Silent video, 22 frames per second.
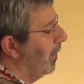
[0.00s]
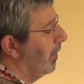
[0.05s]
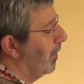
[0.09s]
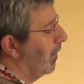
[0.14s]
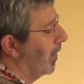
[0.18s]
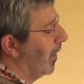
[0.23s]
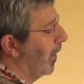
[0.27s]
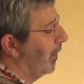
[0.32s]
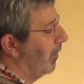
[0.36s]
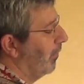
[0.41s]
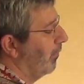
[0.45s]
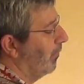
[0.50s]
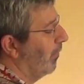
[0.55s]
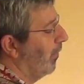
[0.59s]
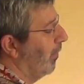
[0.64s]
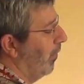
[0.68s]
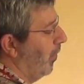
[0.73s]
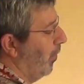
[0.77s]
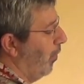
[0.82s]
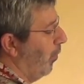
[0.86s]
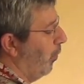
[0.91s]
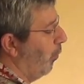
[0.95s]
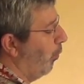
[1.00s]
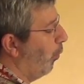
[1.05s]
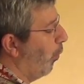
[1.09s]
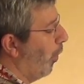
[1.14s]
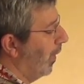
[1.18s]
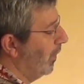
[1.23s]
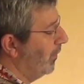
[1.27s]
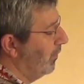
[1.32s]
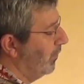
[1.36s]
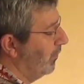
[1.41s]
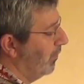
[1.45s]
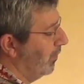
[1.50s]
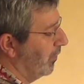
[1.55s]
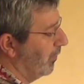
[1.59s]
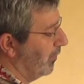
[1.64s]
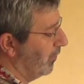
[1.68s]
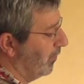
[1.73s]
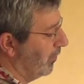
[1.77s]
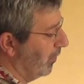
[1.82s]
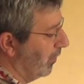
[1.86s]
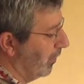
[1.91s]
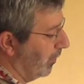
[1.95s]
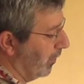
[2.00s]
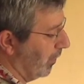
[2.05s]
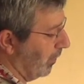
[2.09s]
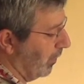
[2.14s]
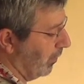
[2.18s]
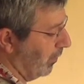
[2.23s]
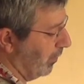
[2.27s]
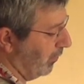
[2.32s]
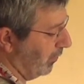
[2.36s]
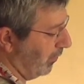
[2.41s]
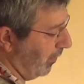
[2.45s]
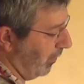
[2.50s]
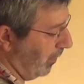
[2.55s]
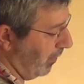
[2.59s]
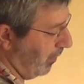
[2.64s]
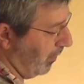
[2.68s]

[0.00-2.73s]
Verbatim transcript: you know, kind of ones and zeros.